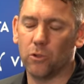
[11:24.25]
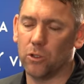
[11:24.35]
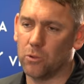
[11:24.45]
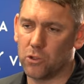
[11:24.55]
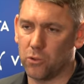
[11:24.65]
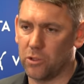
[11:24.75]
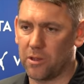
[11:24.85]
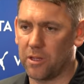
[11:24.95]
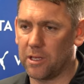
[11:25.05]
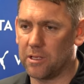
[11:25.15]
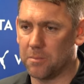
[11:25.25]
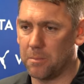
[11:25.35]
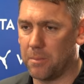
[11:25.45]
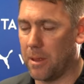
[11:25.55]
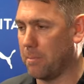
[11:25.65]
all those sorts of things,
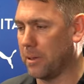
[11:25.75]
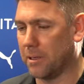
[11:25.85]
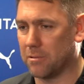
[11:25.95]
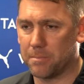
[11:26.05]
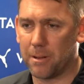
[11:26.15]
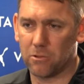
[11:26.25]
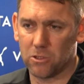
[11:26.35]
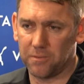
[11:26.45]
and then being able to bounce